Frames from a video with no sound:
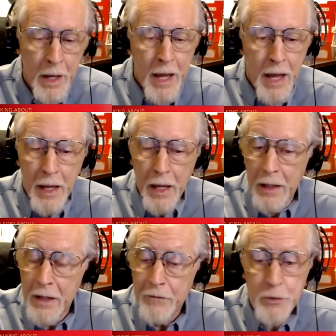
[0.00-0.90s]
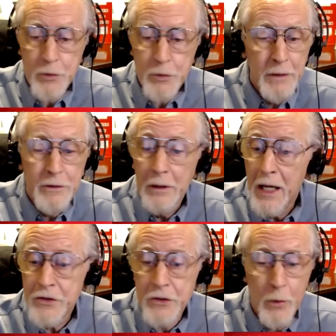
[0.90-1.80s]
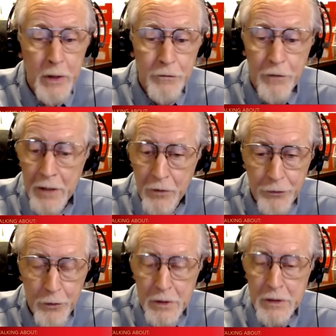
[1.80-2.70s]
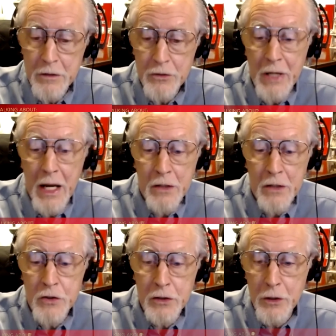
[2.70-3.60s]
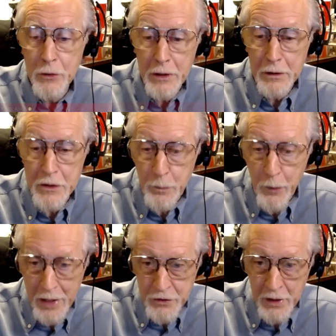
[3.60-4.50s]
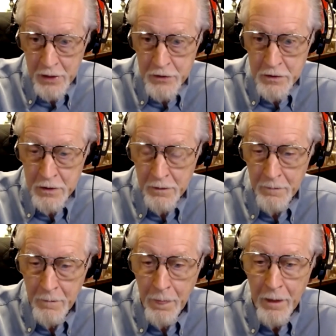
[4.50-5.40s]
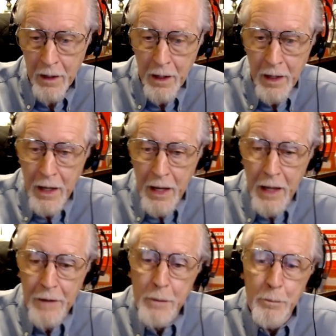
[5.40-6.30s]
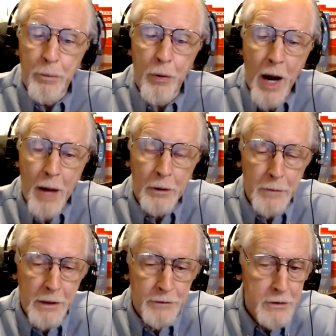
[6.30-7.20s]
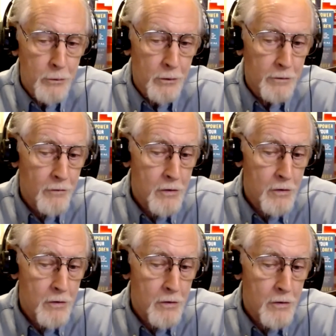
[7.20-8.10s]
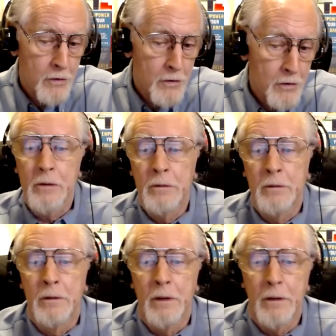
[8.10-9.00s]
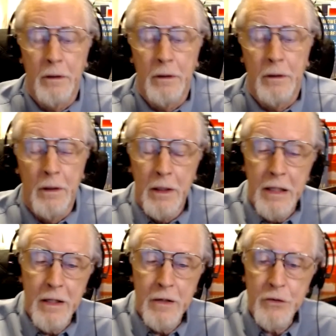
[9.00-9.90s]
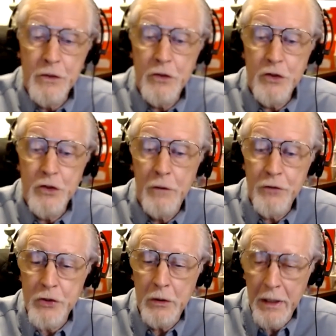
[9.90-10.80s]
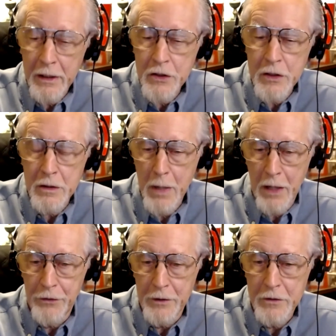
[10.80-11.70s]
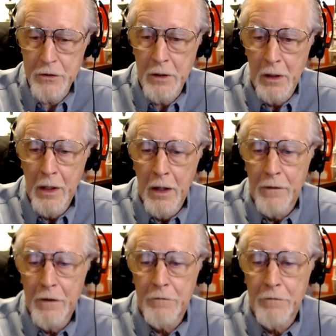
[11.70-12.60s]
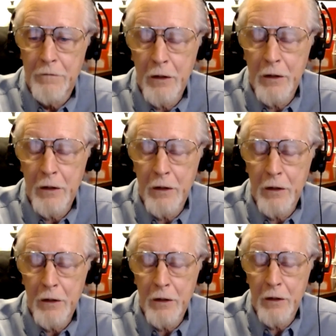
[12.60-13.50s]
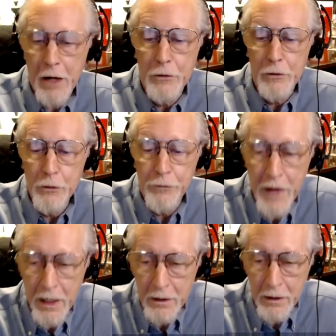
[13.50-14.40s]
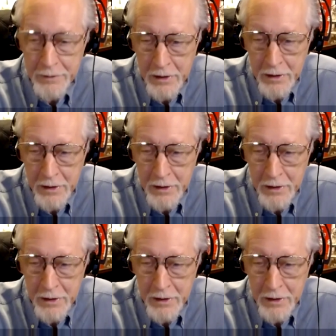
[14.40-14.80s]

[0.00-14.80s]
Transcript: And they've spent the last 25 or 30 years executing this process. And the problem at the university level is the self-selection methods that faculty use to hire new faculty.